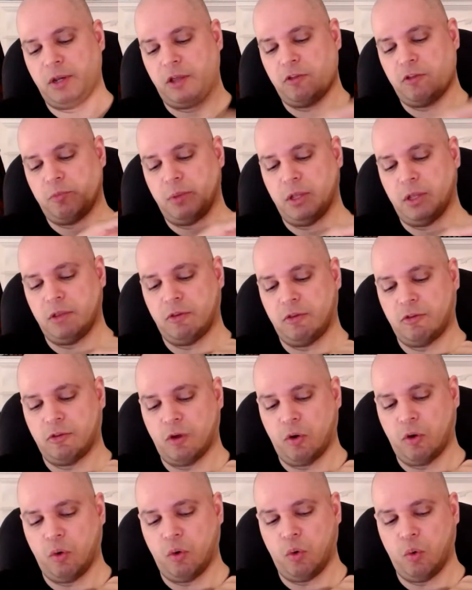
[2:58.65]
has been
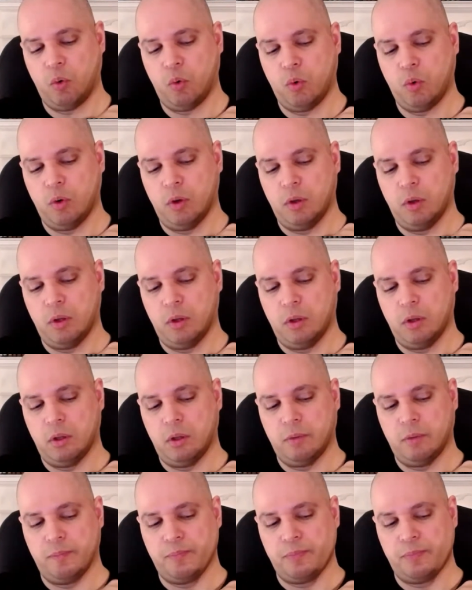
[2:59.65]
so
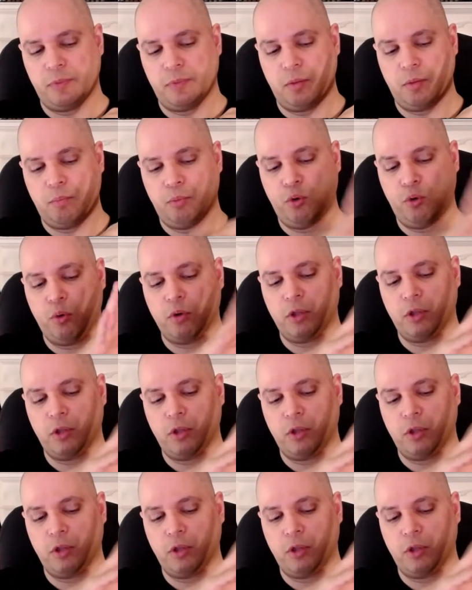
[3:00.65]
poorly